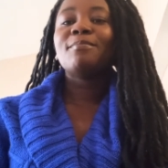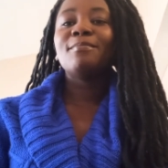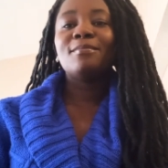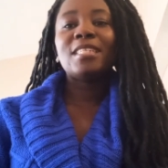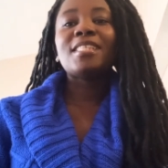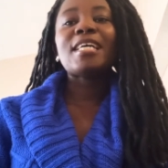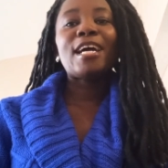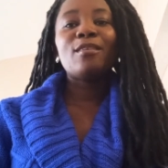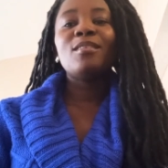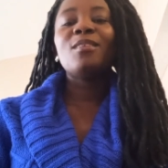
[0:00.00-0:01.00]
hmm, the
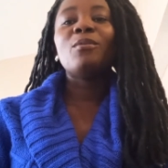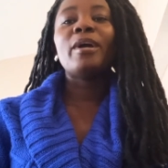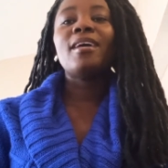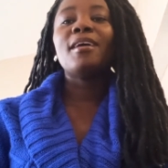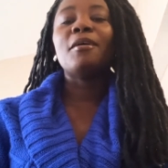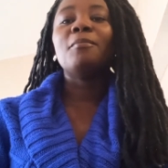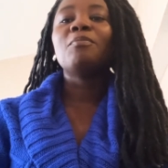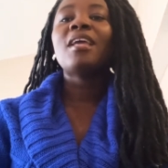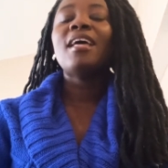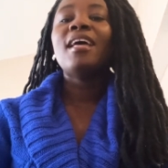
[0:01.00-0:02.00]
title The Waiting Game.
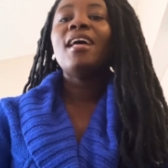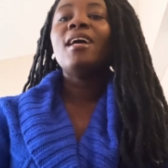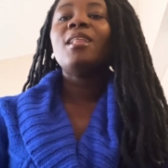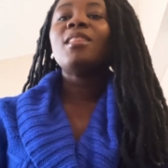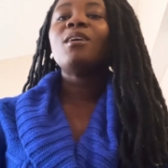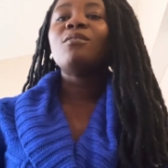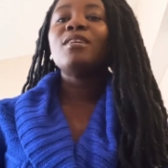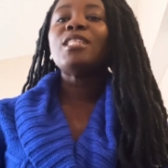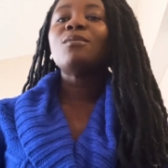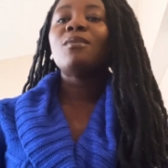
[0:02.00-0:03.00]
The
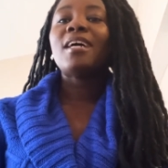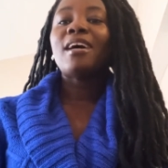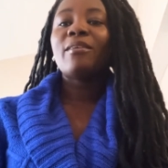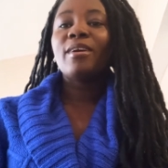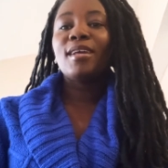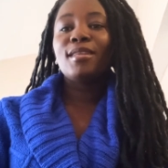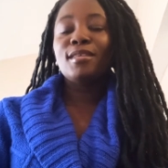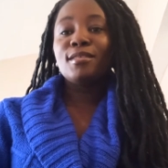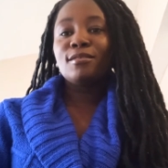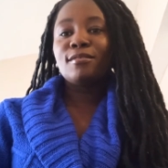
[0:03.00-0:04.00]
reason why I created
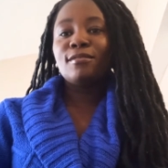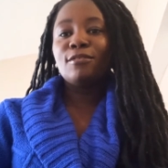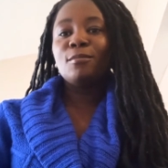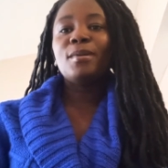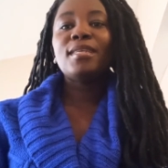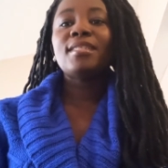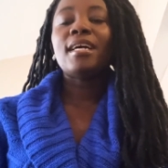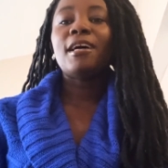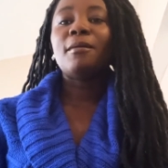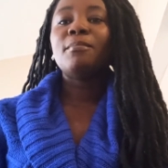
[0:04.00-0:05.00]
this group is
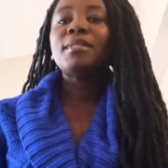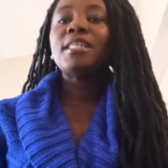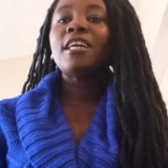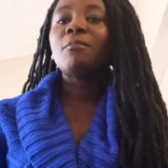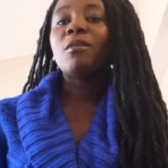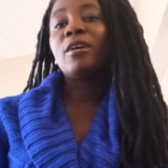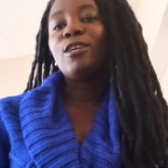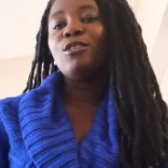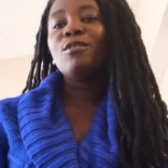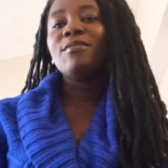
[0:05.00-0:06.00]
um, to help our
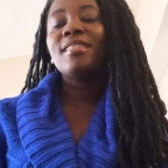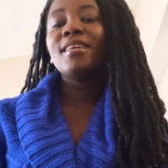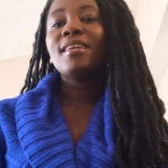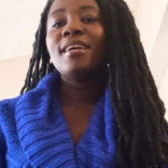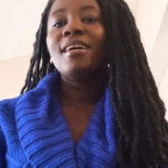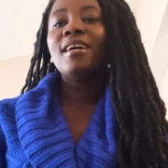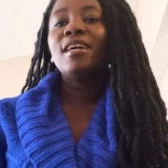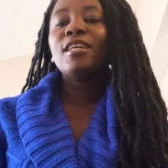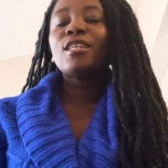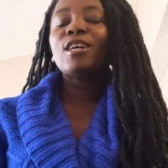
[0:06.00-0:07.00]
youth
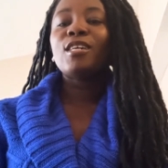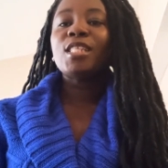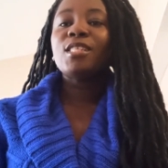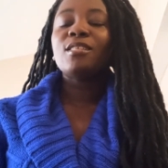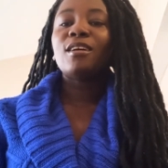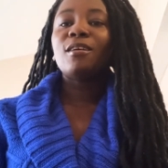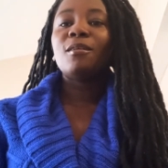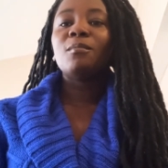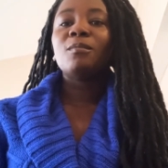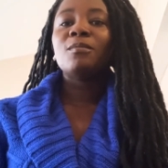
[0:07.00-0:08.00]
because
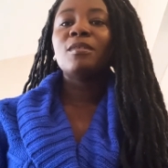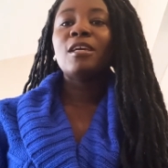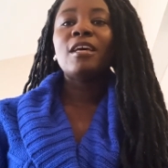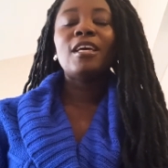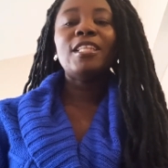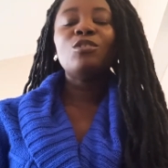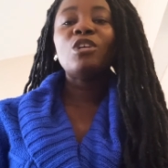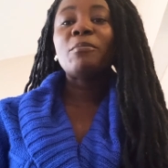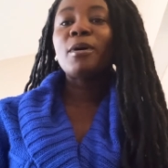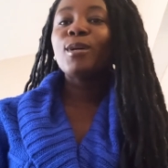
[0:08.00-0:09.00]
um, in
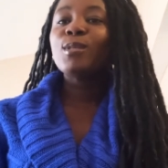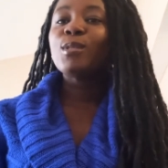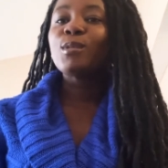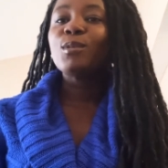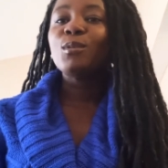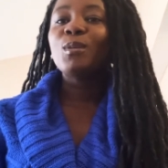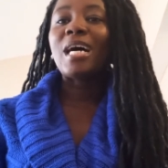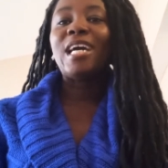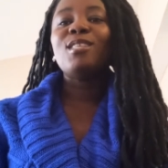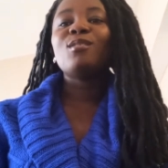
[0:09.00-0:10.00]
doing middle school,
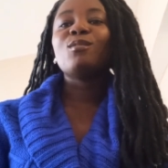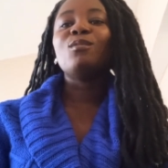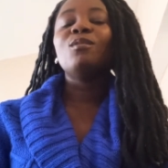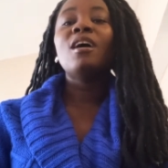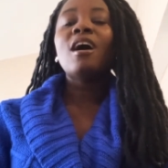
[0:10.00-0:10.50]
high school,